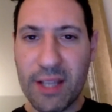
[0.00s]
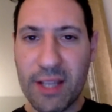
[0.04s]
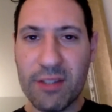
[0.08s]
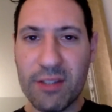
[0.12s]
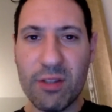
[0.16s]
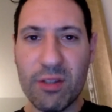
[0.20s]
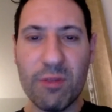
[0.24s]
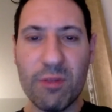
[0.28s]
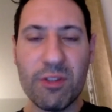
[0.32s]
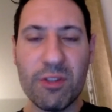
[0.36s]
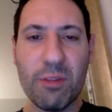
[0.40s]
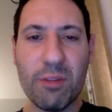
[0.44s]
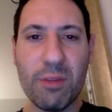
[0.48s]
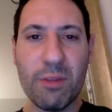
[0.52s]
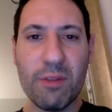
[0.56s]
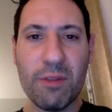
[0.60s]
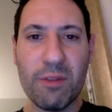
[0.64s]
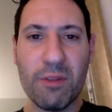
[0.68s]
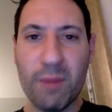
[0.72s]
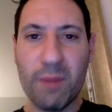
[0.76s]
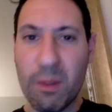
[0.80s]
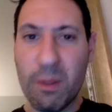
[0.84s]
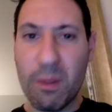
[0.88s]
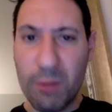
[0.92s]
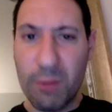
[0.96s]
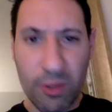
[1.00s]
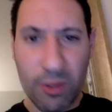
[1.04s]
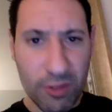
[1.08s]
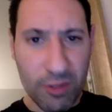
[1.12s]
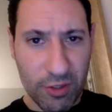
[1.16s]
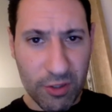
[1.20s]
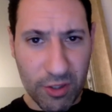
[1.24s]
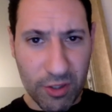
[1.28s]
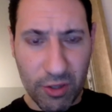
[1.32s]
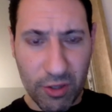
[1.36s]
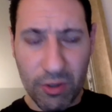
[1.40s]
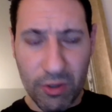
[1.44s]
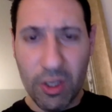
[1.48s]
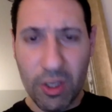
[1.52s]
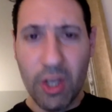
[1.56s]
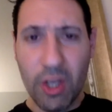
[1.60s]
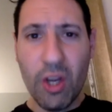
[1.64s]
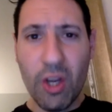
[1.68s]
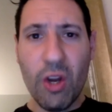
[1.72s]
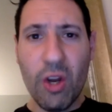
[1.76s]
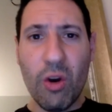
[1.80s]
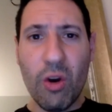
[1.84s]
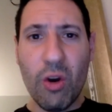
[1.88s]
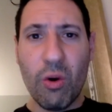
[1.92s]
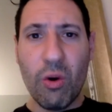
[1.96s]
So if somebody, if somebody abuses you
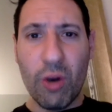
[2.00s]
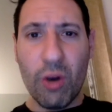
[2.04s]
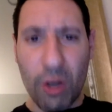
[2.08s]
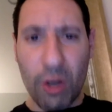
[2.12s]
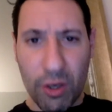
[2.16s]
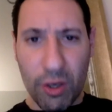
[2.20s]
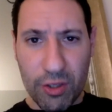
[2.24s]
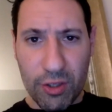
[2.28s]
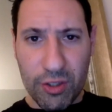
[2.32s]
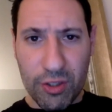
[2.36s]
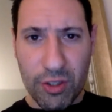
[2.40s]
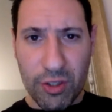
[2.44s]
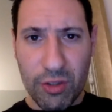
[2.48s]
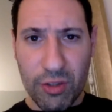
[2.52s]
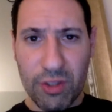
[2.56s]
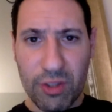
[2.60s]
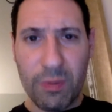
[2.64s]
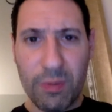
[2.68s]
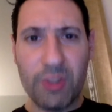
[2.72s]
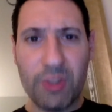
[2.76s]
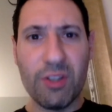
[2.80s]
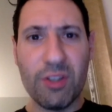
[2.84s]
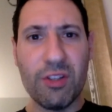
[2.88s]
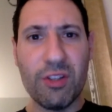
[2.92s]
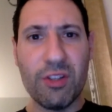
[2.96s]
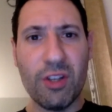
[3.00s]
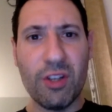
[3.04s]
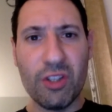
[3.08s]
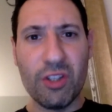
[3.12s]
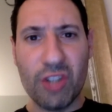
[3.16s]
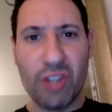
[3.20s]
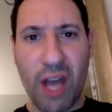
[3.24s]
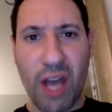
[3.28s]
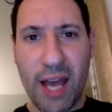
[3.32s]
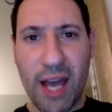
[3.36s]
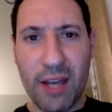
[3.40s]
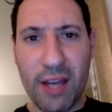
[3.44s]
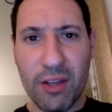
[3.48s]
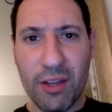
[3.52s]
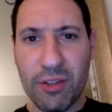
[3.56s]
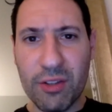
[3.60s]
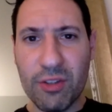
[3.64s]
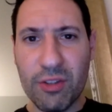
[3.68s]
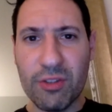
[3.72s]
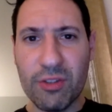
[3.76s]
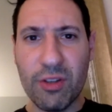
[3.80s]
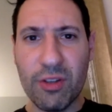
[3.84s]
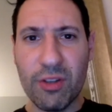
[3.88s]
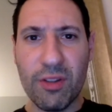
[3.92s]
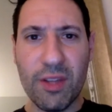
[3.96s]
or hurts you, especially as a young child, you
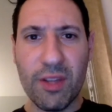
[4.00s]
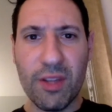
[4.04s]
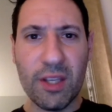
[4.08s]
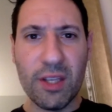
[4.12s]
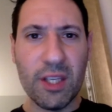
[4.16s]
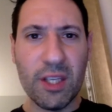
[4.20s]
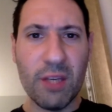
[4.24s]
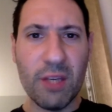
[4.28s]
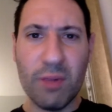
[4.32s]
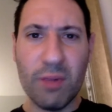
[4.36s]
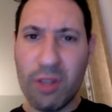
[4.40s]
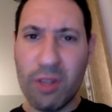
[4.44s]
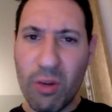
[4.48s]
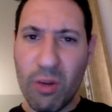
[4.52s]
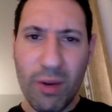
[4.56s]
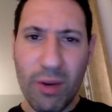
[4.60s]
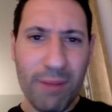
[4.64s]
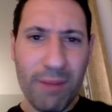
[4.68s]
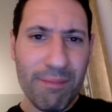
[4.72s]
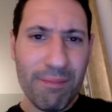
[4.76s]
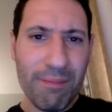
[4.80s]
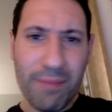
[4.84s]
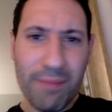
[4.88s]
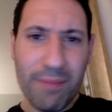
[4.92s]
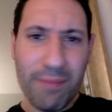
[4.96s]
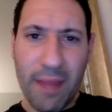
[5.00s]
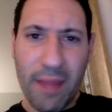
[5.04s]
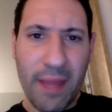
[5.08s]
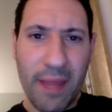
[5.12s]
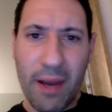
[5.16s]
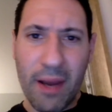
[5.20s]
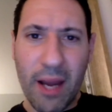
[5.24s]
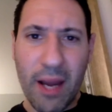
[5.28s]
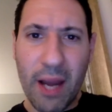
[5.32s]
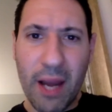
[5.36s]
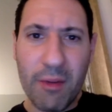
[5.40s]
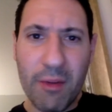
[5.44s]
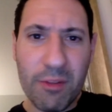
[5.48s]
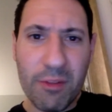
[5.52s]
start thinking, well, you know what? That uh, was my